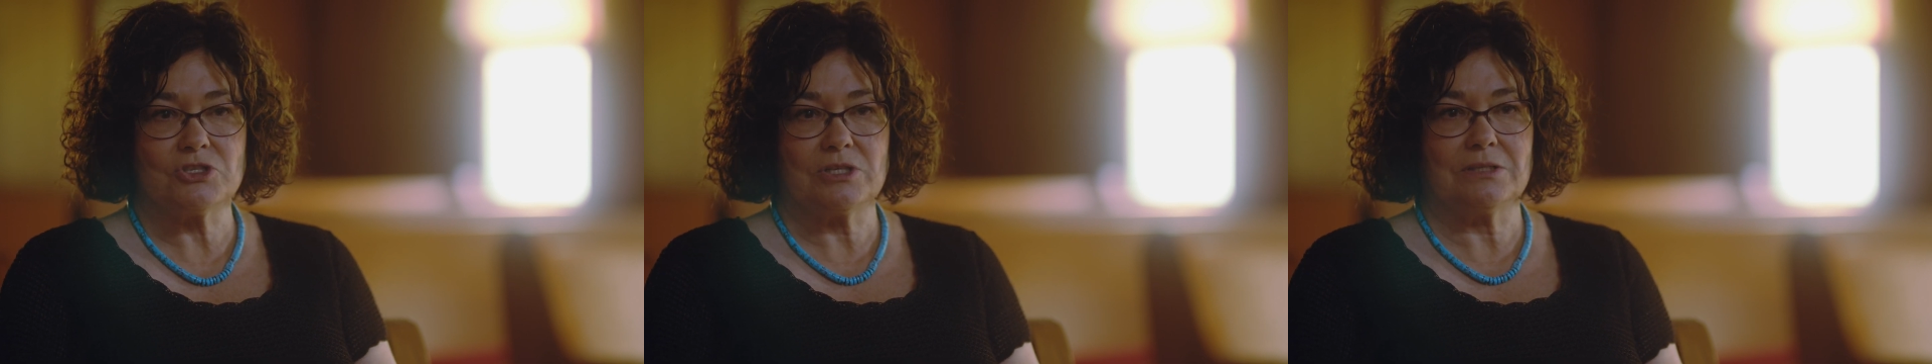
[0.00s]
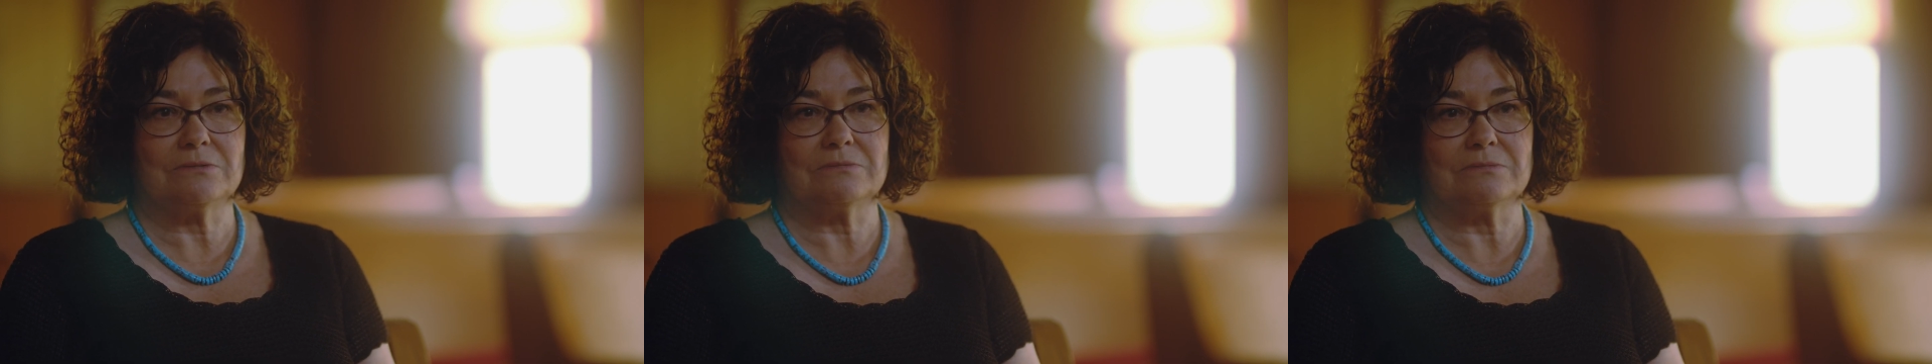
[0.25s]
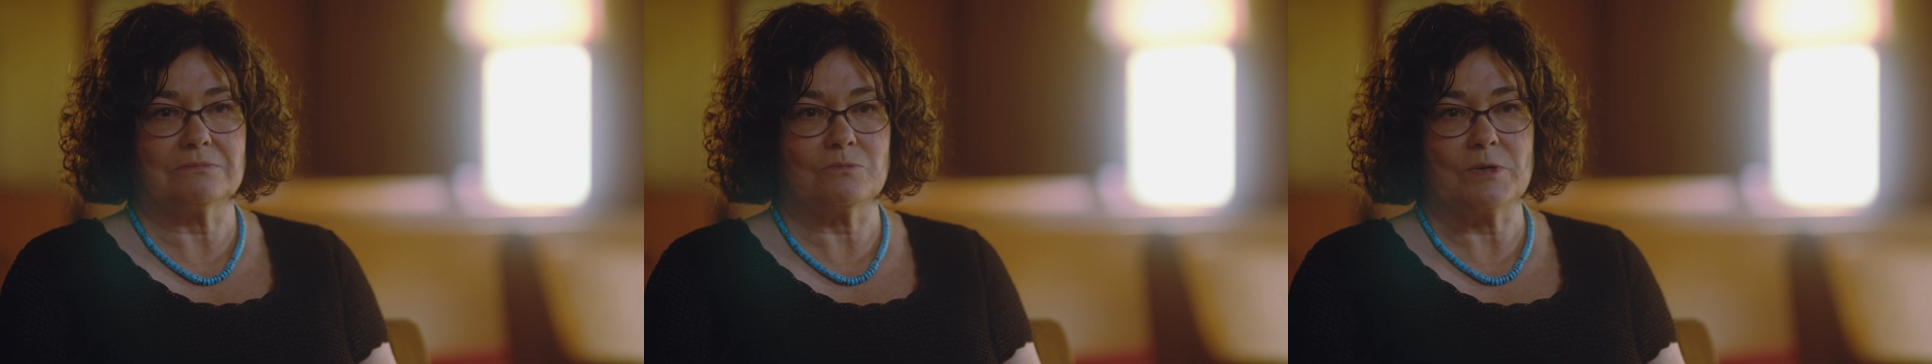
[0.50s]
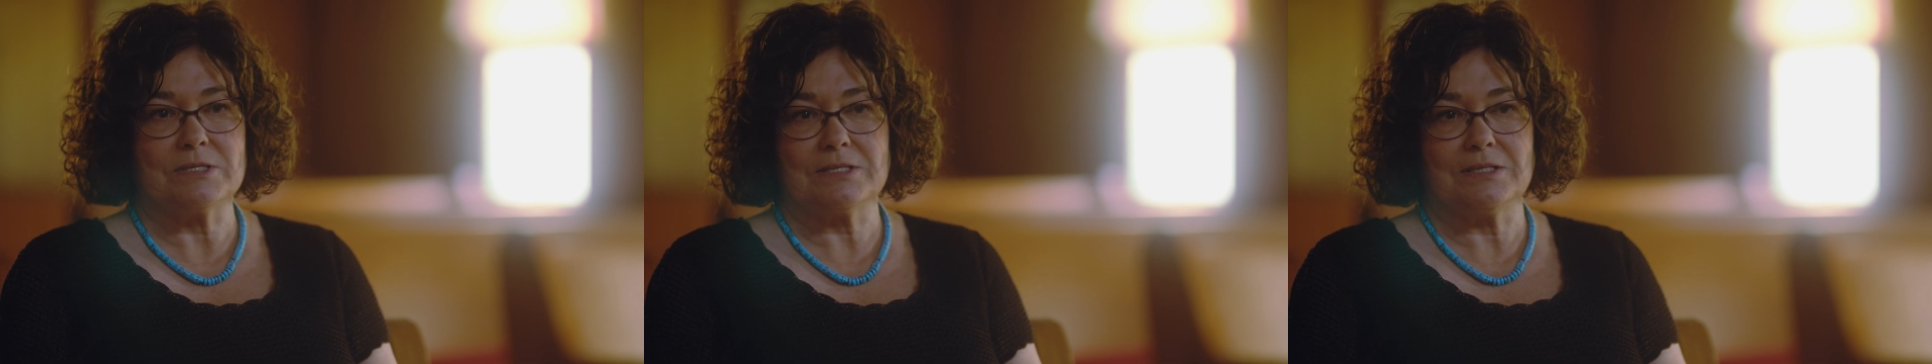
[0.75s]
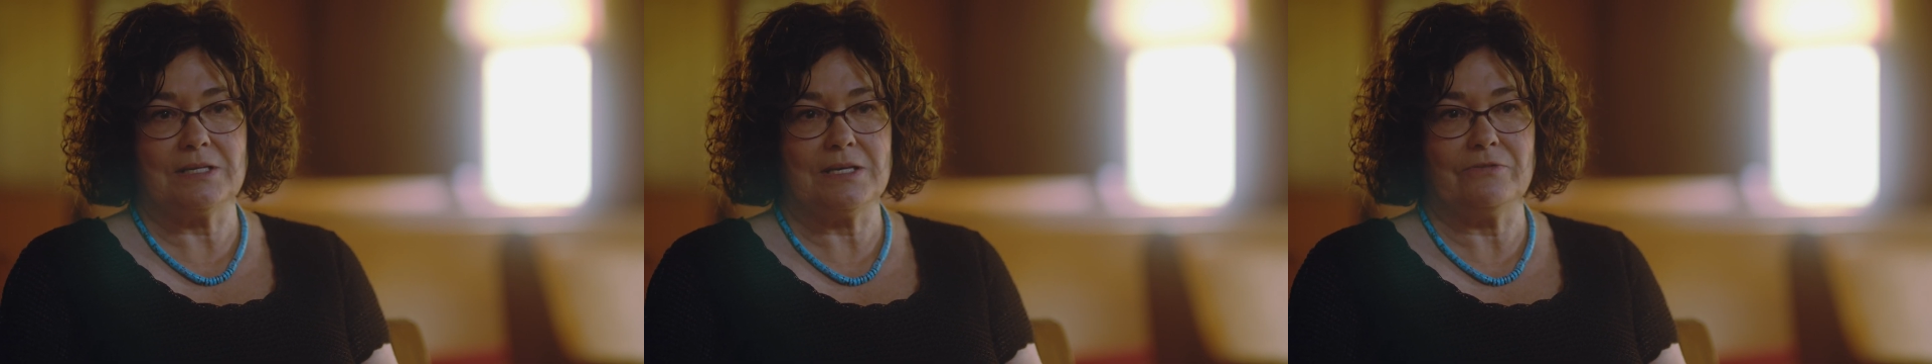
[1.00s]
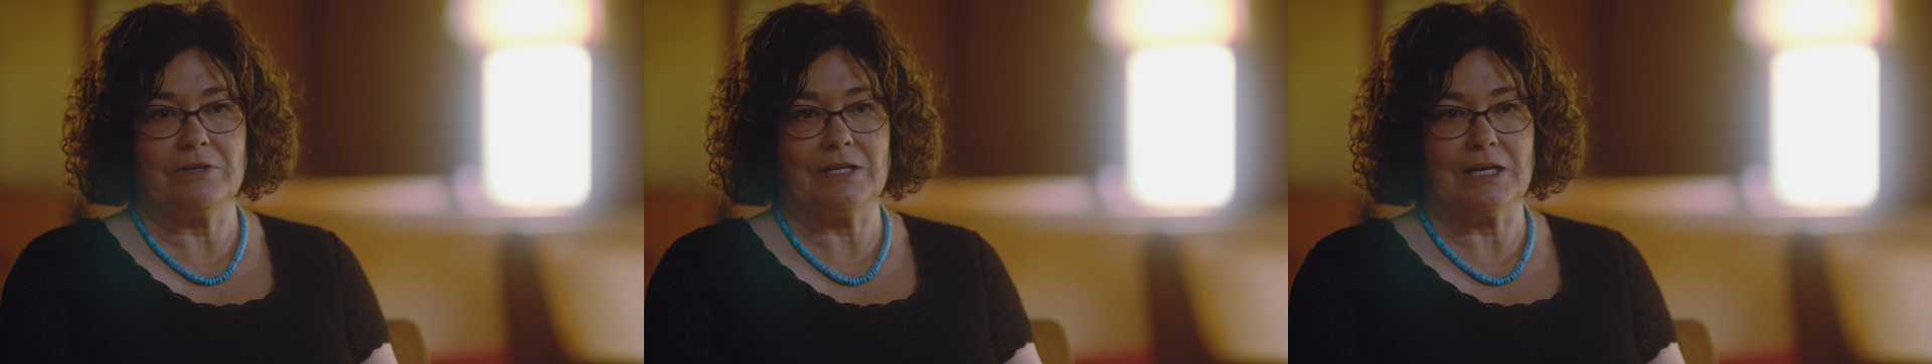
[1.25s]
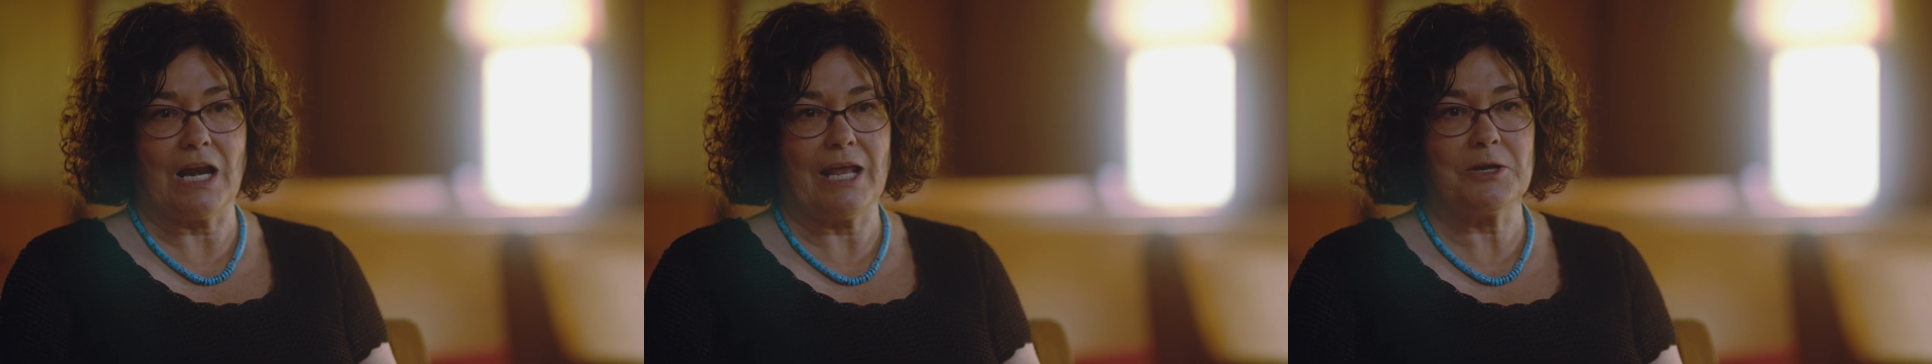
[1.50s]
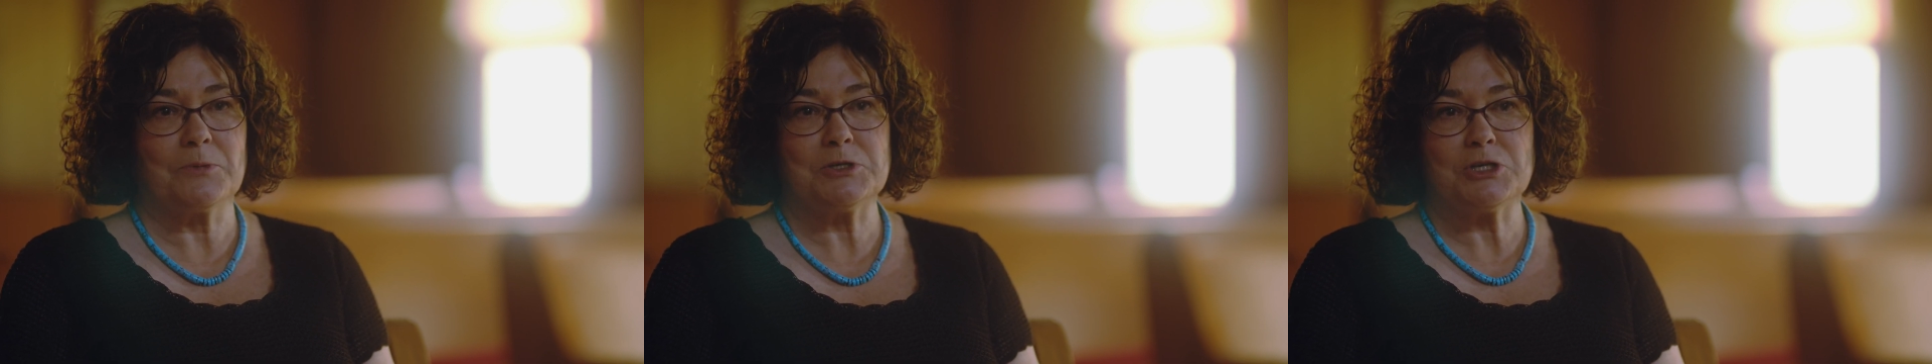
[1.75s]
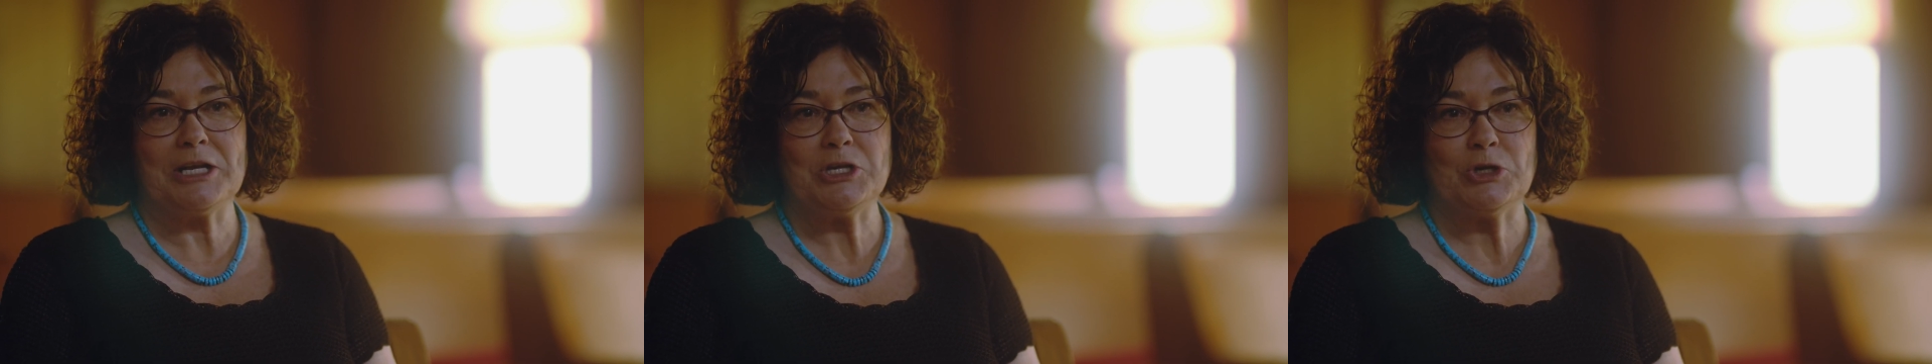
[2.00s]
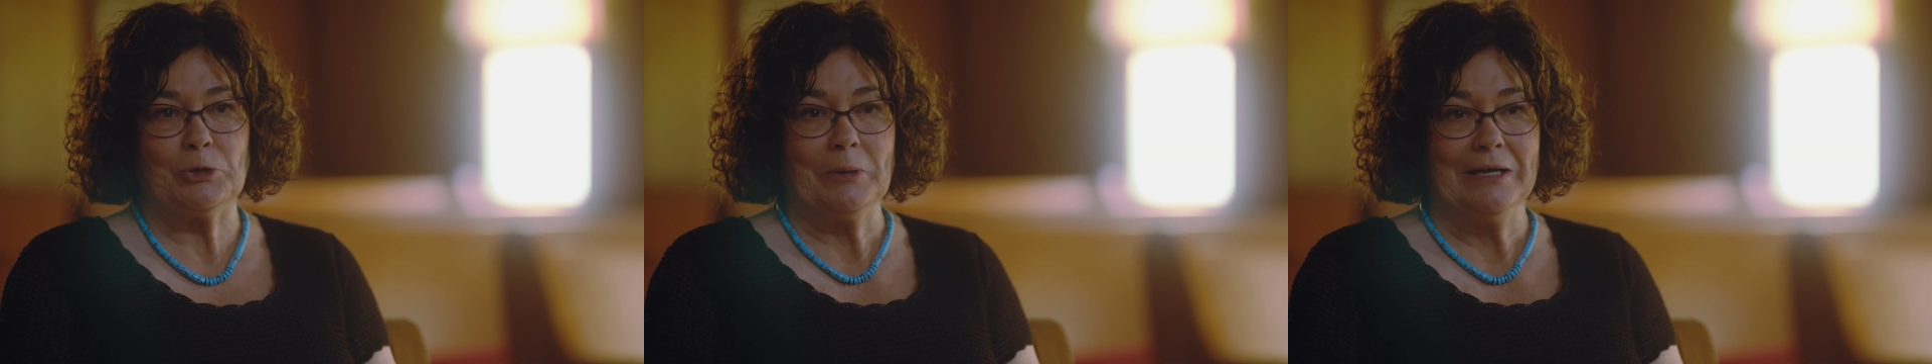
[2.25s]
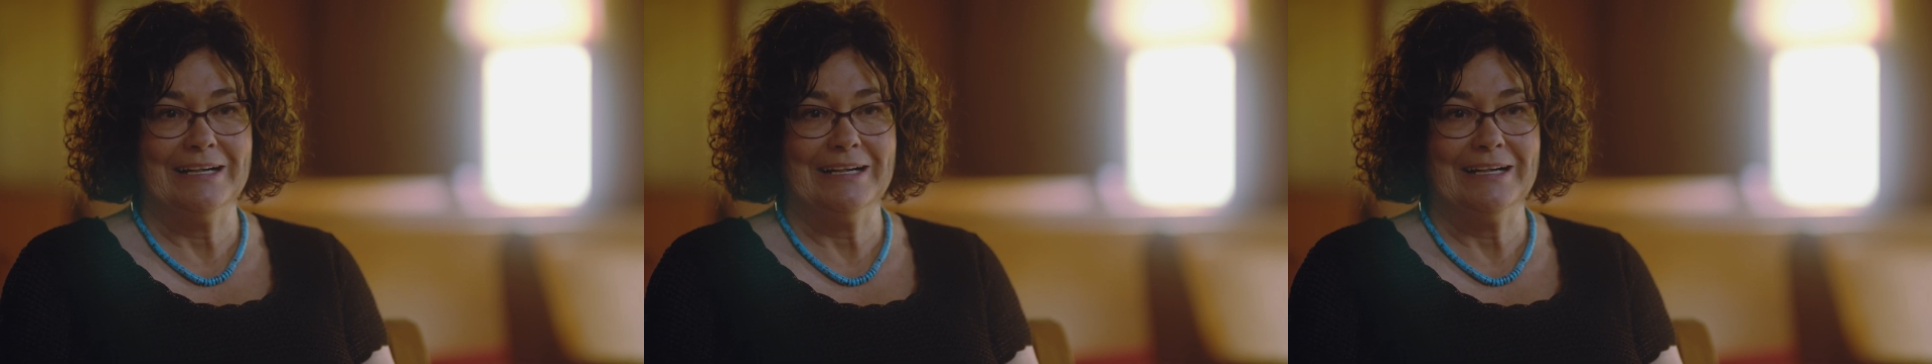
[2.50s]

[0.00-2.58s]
and it wasn't even in the language I knew.